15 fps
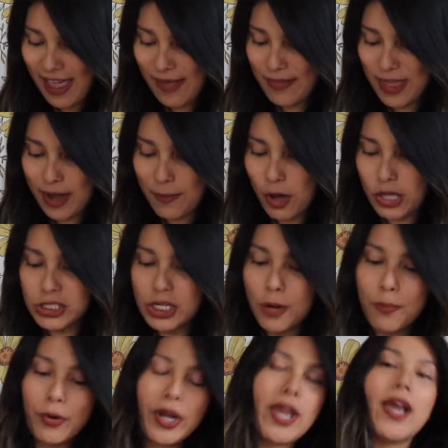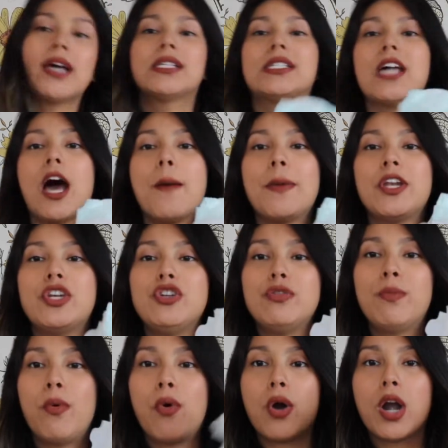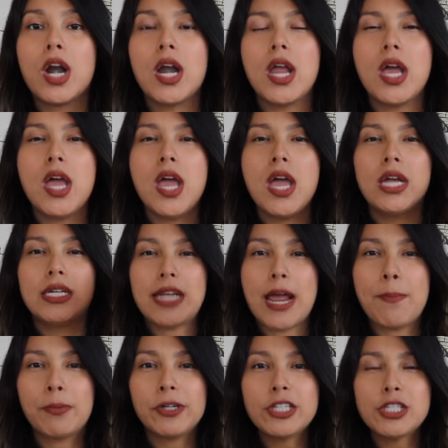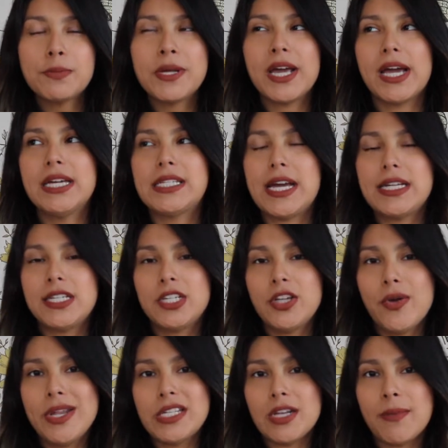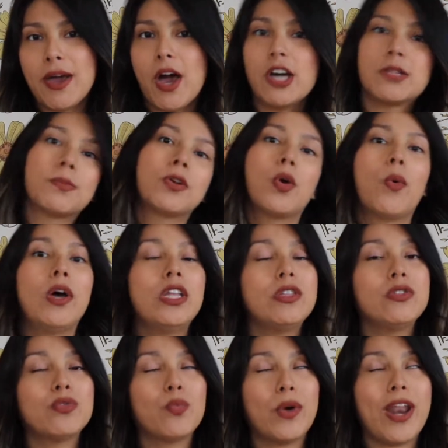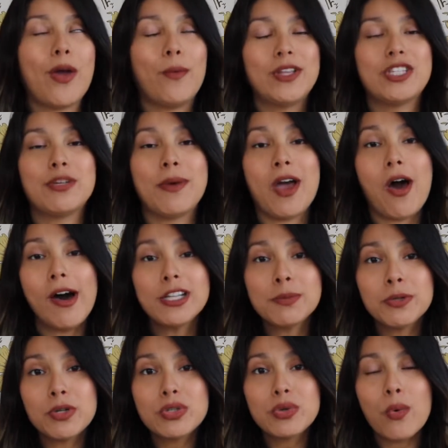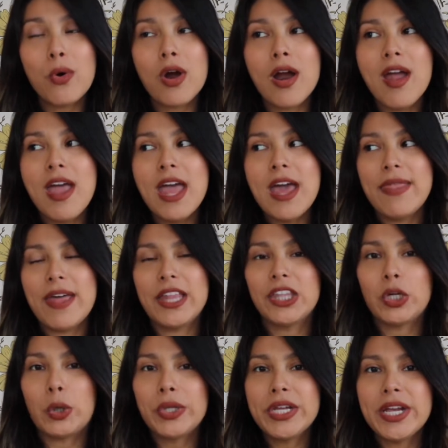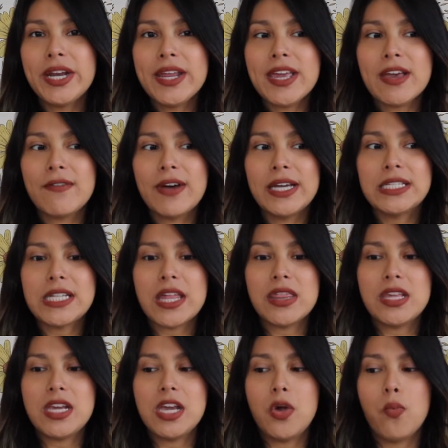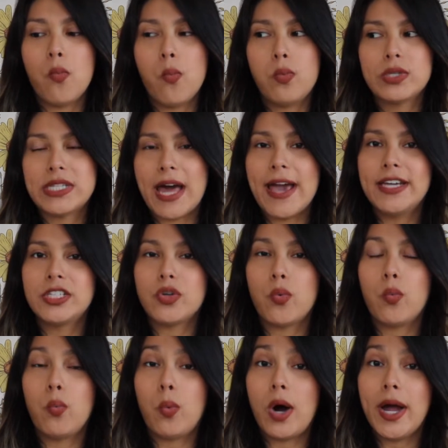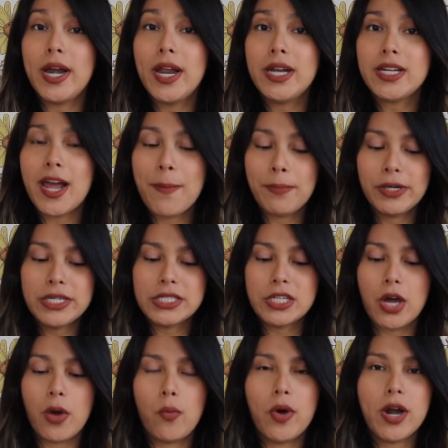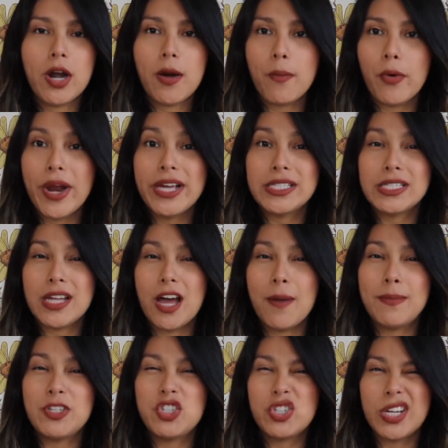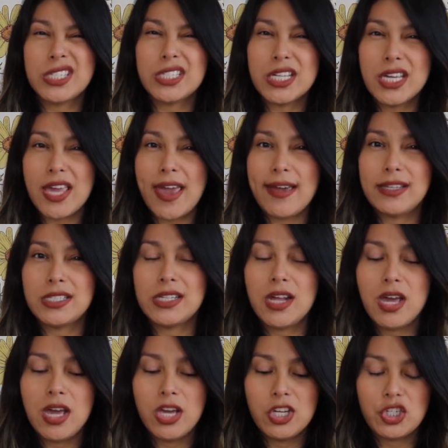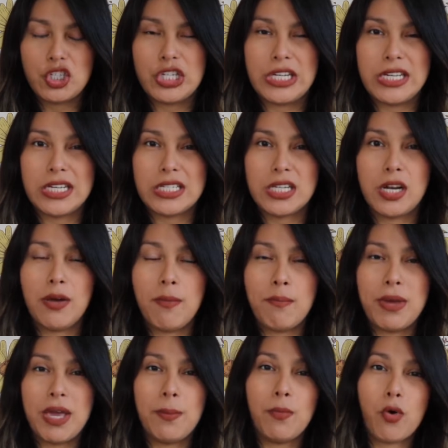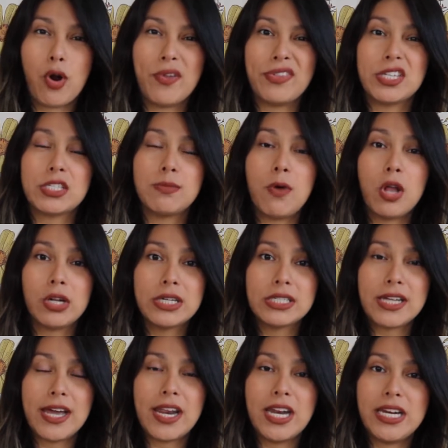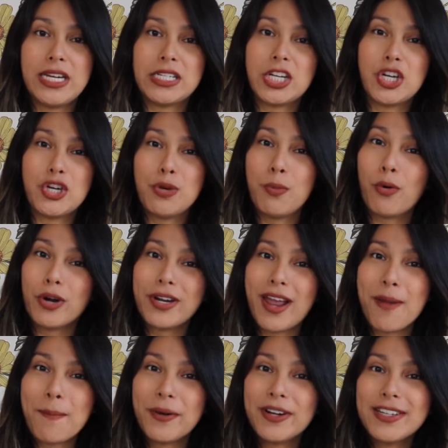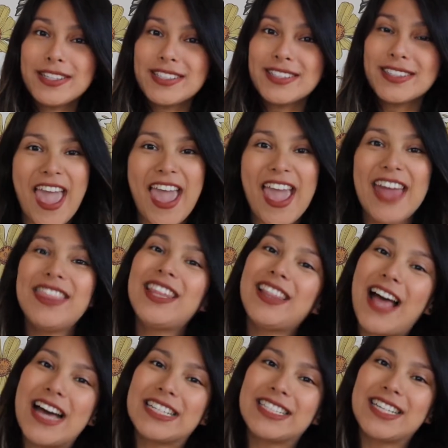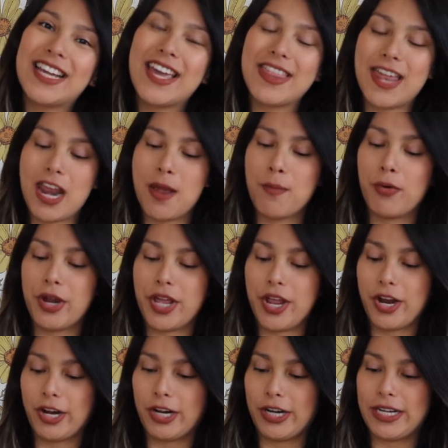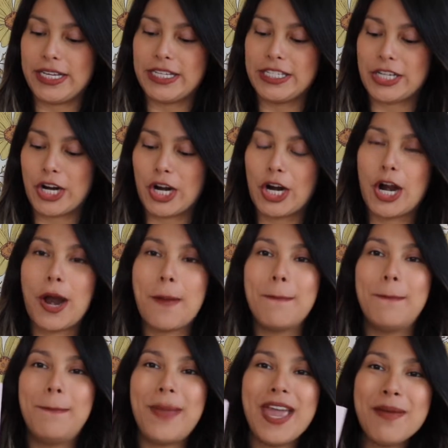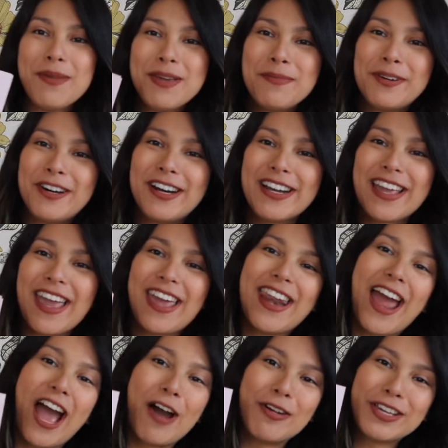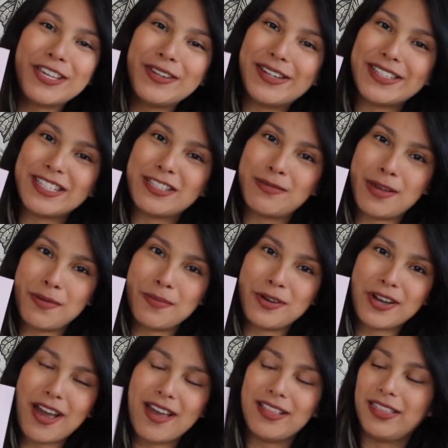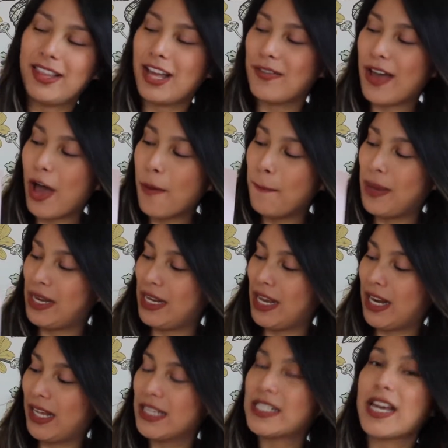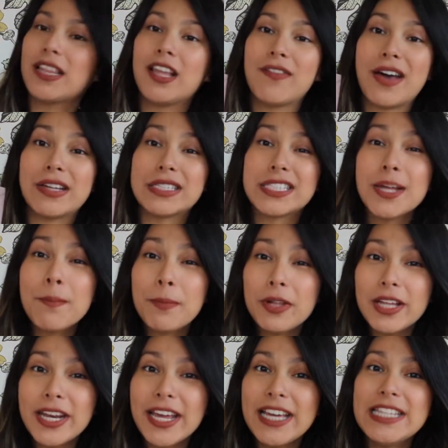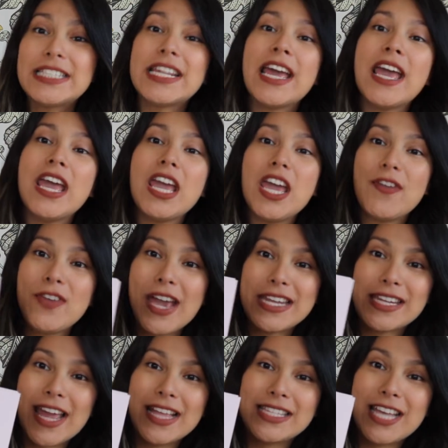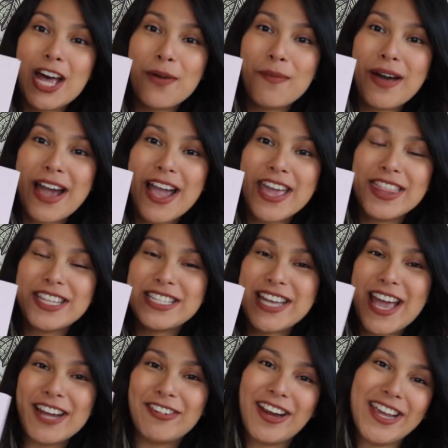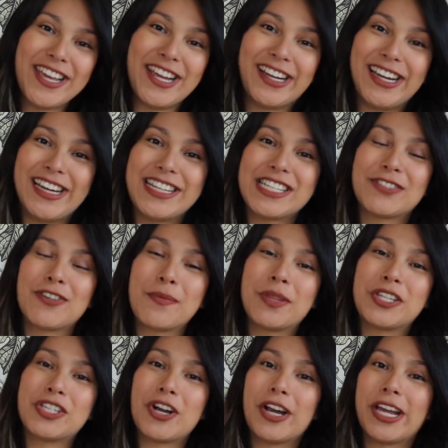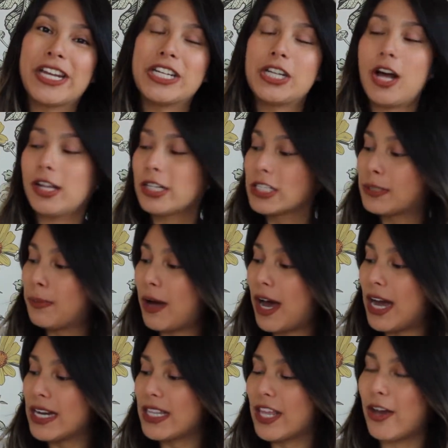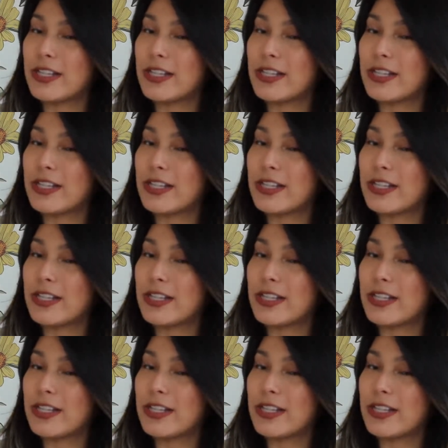And then I'm also bringing some newborn diapers, because I did notice in my hospital when I went to my hospital tour that they're only going to give us the size 1 diaper, so I wanted to bring some just in case she is a bit more on the smaller side and needs newborn diapers. And the last thing that I'm bringing her is her baby book. And how cute is this baby book? I love how mini it is. I love how simple it is. If you guys can't tell by the tag right here, it is from the Target Dollar Spot.